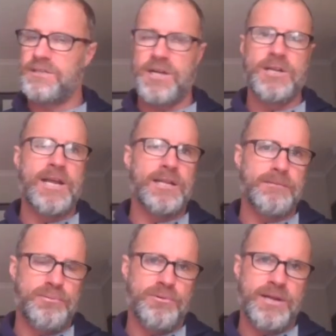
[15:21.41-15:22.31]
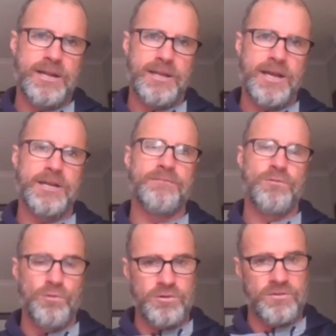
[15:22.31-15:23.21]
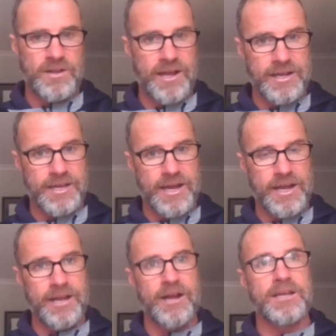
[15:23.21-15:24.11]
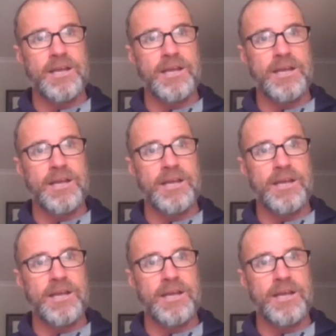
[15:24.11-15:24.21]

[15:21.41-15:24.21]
There's no doubt that Port Adelaide have looked, okay,